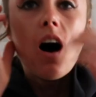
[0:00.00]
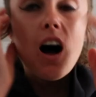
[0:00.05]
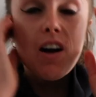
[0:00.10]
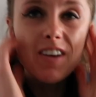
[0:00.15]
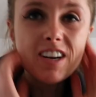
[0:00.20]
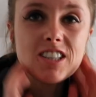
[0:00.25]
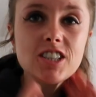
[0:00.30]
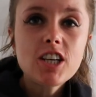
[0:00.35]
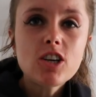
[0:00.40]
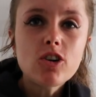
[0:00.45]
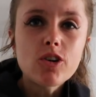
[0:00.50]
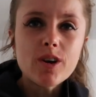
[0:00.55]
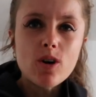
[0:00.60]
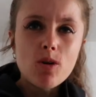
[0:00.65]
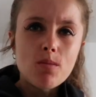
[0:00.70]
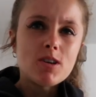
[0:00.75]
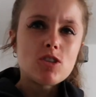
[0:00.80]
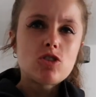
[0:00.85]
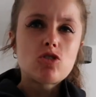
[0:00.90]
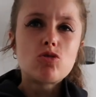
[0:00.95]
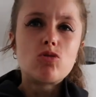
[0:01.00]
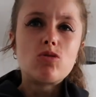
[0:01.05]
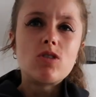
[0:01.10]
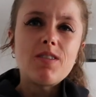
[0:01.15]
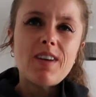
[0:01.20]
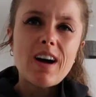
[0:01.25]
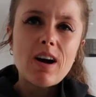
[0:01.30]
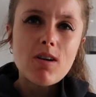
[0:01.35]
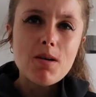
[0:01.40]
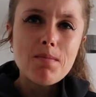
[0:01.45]
I've actually got it on my story
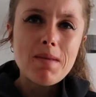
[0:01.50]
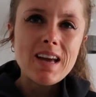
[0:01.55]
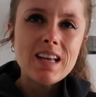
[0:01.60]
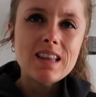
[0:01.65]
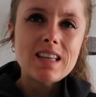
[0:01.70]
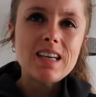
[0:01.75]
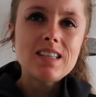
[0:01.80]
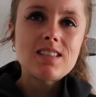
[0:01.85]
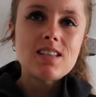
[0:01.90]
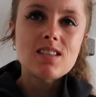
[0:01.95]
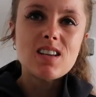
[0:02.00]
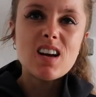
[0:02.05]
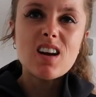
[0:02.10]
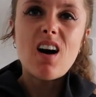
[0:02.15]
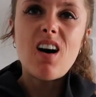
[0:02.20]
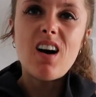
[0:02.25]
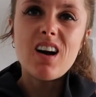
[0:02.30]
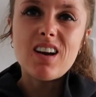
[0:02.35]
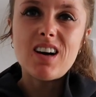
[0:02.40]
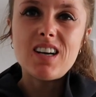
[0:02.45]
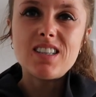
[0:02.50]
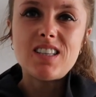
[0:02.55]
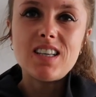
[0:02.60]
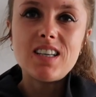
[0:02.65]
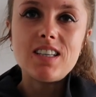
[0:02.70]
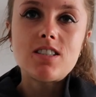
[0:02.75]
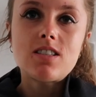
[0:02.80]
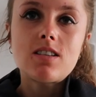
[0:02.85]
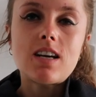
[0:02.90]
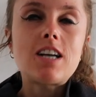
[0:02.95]
of how I make this. It's like
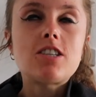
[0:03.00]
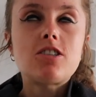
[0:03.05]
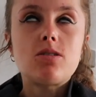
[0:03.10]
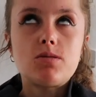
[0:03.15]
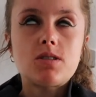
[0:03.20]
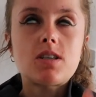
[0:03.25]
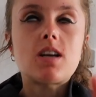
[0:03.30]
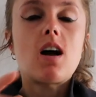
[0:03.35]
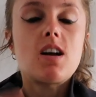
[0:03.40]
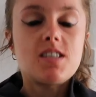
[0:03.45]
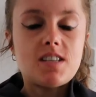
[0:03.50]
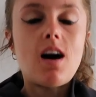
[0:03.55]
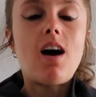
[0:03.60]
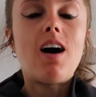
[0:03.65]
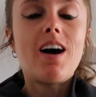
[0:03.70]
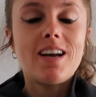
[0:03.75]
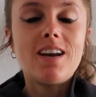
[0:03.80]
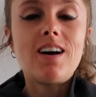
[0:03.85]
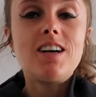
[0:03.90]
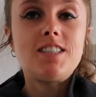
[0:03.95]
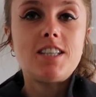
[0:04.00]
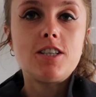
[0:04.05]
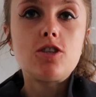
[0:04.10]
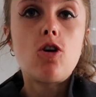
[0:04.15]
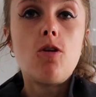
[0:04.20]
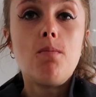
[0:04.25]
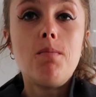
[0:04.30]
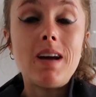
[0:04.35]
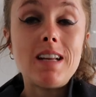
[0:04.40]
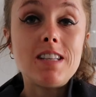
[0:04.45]
highlighted, actually it was like, it's highlighted
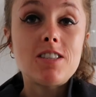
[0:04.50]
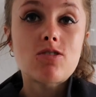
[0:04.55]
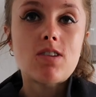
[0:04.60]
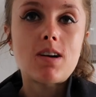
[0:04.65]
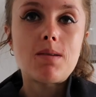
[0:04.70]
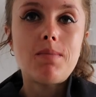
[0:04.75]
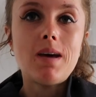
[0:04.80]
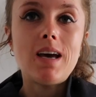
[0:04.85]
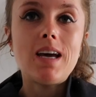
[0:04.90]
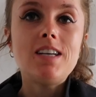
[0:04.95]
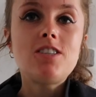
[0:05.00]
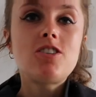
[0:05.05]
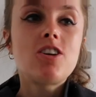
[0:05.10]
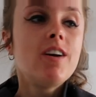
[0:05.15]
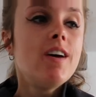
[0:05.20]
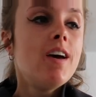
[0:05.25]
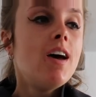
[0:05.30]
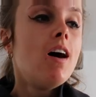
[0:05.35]
on my Instagram page.